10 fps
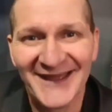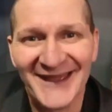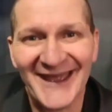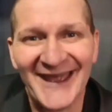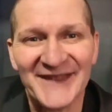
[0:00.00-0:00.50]

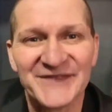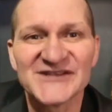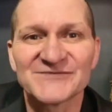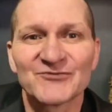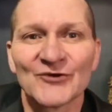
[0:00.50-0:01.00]
And this
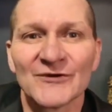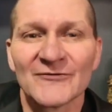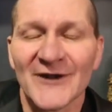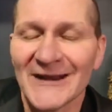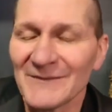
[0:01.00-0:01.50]

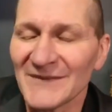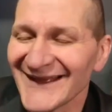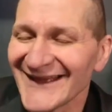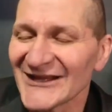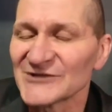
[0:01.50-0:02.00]
program
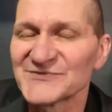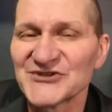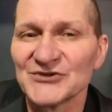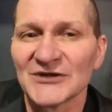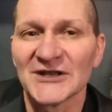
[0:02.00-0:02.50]
helps
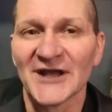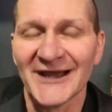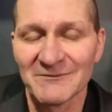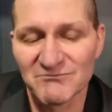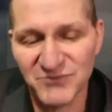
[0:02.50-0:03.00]
you
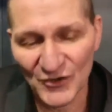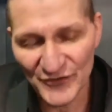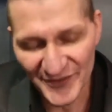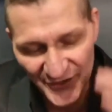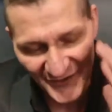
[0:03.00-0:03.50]
align
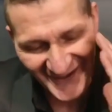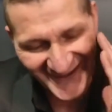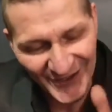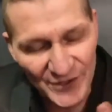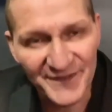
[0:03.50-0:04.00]
both your
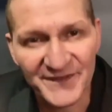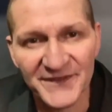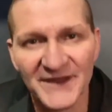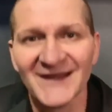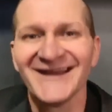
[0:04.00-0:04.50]
health
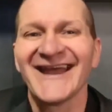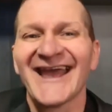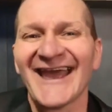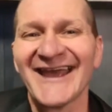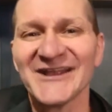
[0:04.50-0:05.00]

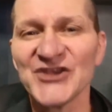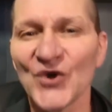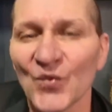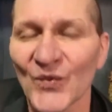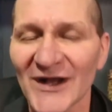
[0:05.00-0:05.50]
and
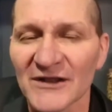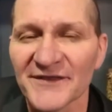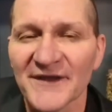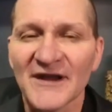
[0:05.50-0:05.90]
your wealth.